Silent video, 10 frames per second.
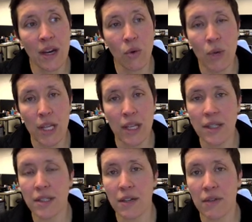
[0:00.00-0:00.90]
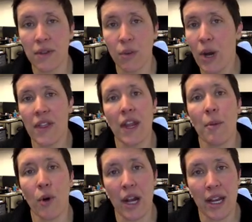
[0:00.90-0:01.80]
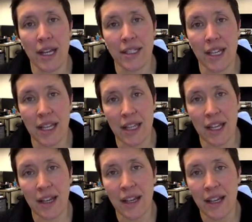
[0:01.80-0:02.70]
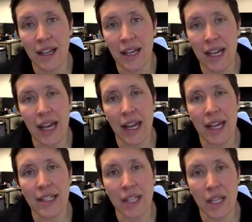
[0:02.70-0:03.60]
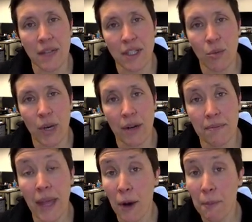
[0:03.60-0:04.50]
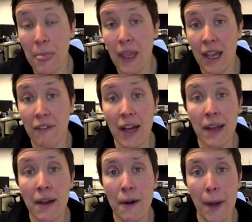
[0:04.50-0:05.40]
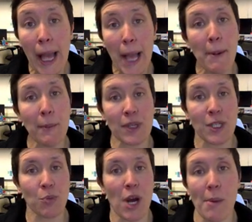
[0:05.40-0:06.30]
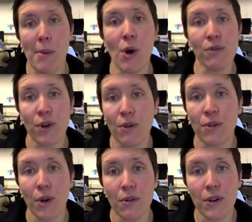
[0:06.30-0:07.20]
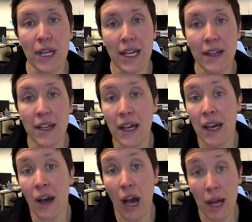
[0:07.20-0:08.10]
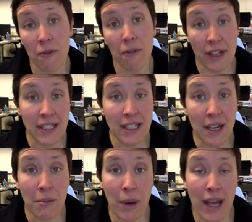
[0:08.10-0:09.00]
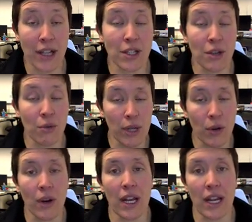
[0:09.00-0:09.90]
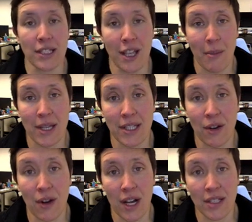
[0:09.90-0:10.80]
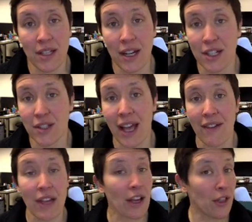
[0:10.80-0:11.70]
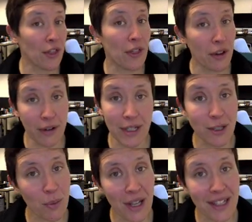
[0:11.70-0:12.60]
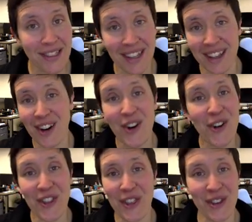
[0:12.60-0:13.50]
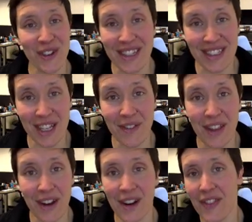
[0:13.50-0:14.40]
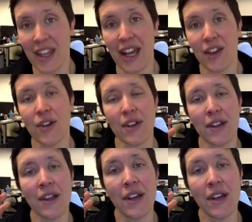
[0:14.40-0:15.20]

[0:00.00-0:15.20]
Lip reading: weakness of the way that I'm organizing it, that it kind of has to live somewhere. Now, if I came up with this problem over and over and over again, I'd fix it by actually reorganizing my Zettelkasten and just having a theories place. And all the theories lived there, and then I could,